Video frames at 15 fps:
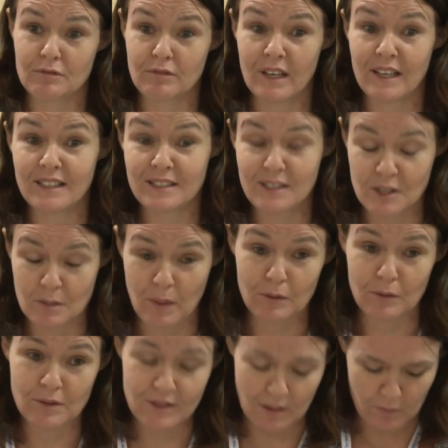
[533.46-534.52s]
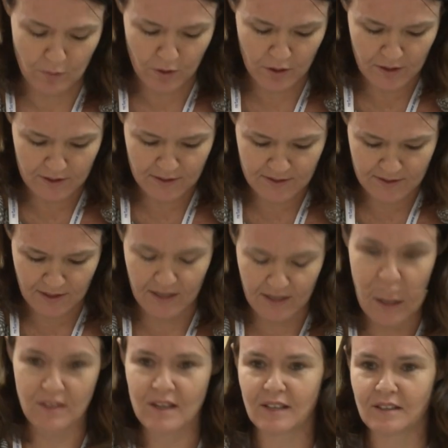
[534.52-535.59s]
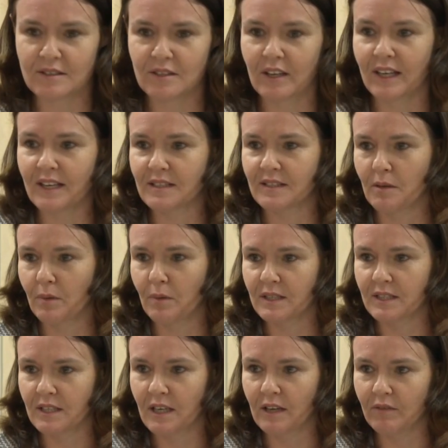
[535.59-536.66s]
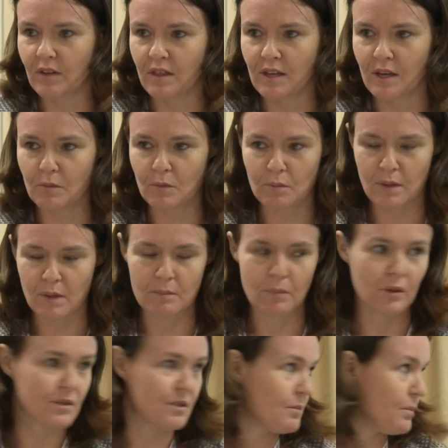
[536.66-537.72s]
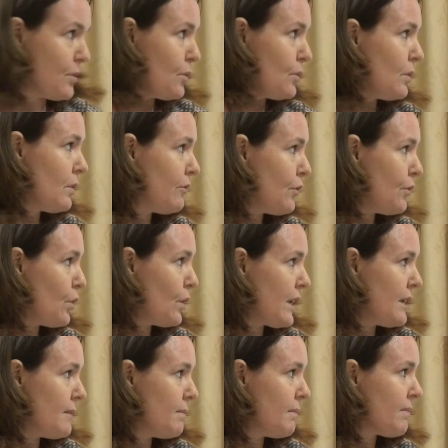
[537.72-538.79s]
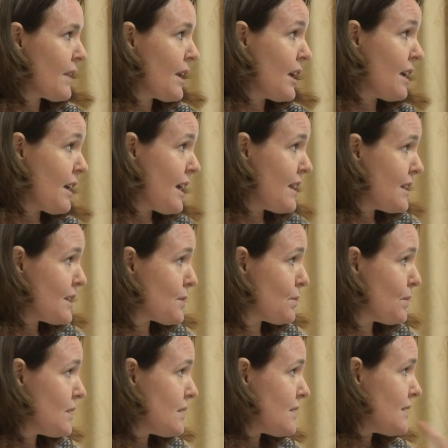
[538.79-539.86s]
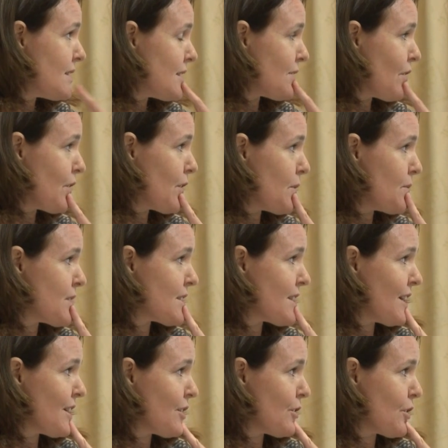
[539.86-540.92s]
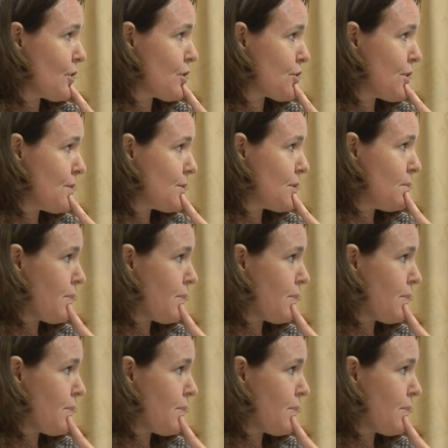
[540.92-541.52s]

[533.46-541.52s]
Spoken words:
read and spell some words, and things I guess that we didn't ever think would be possible for him. And this photo was taken on a trip to